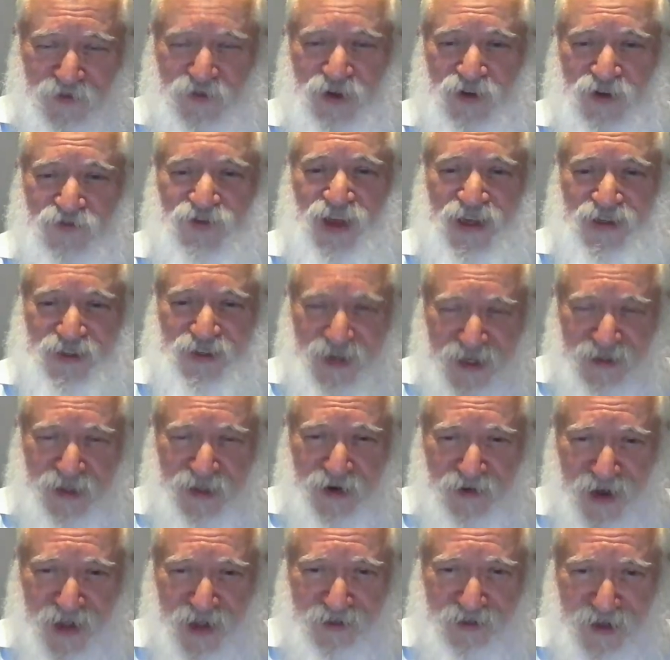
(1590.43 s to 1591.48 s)
Even if they
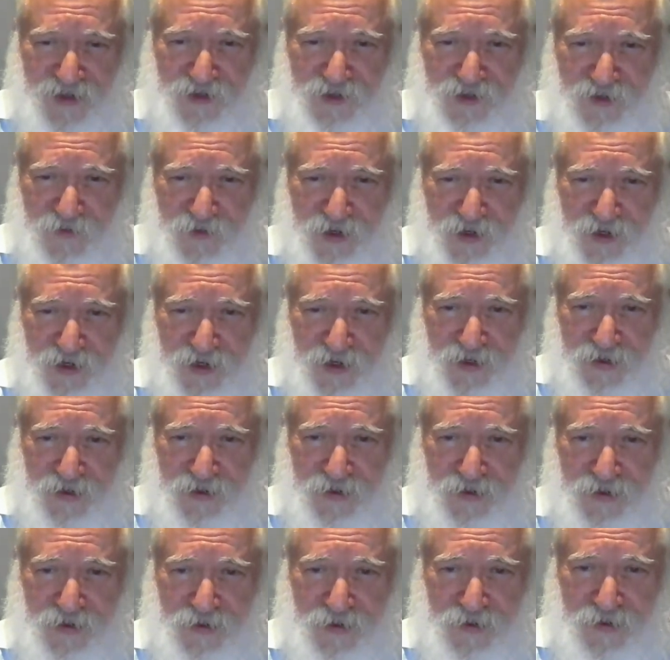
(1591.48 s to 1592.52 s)
said they're anti
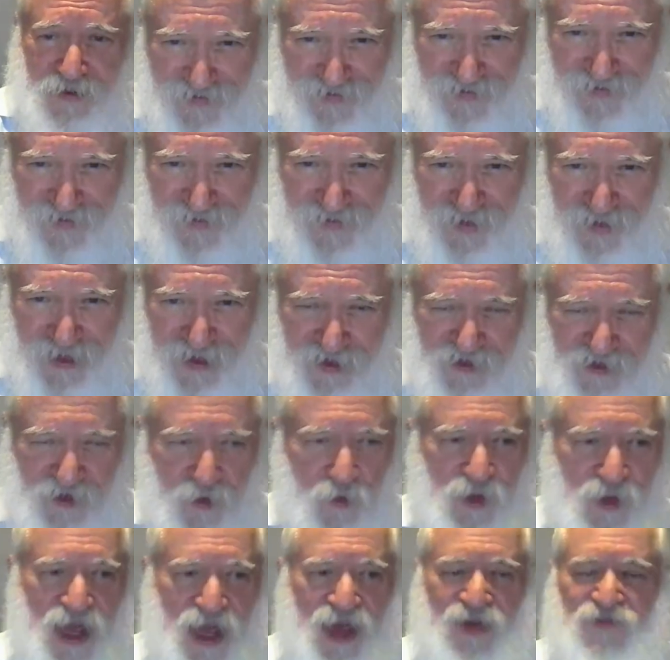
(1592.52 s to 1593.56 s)
Semitic.
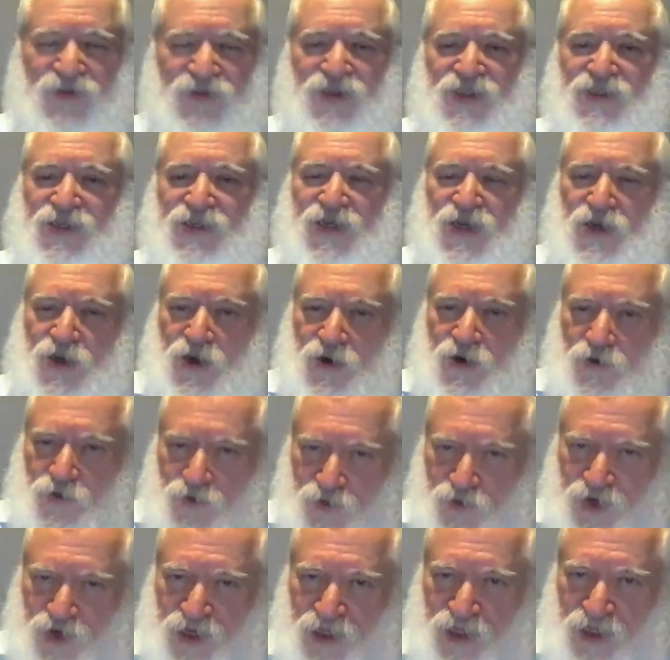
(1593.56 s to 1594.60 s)
So we have this
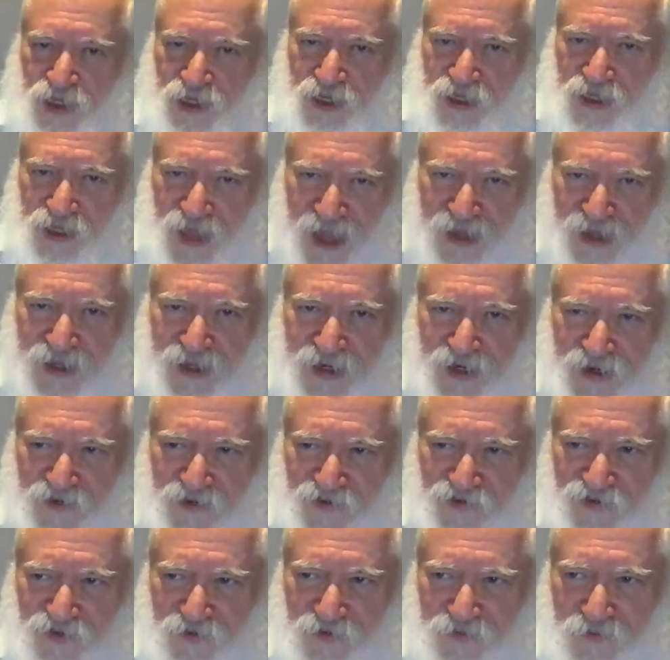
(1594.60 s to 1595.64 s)
really
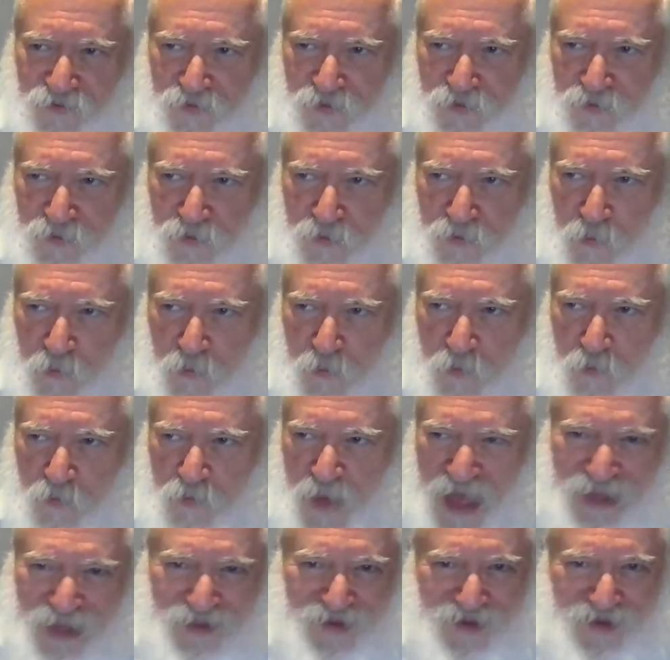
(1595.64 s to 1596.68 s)
negative
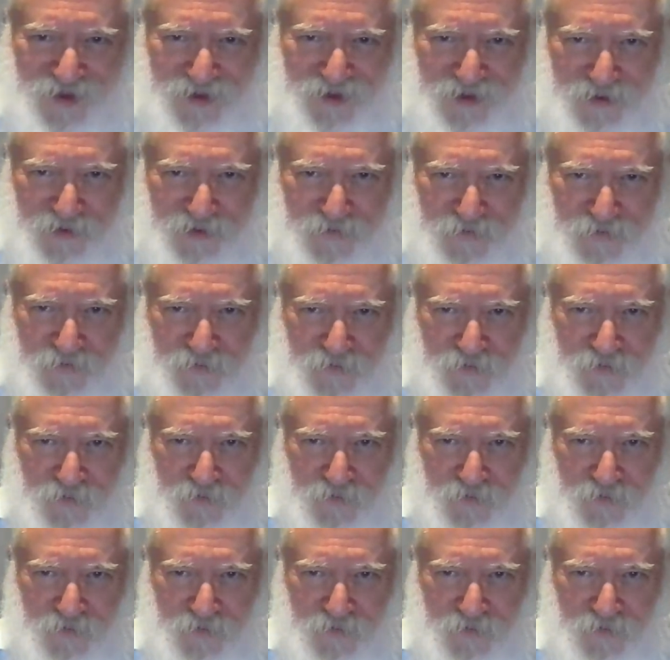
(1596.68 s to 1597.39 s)
bent.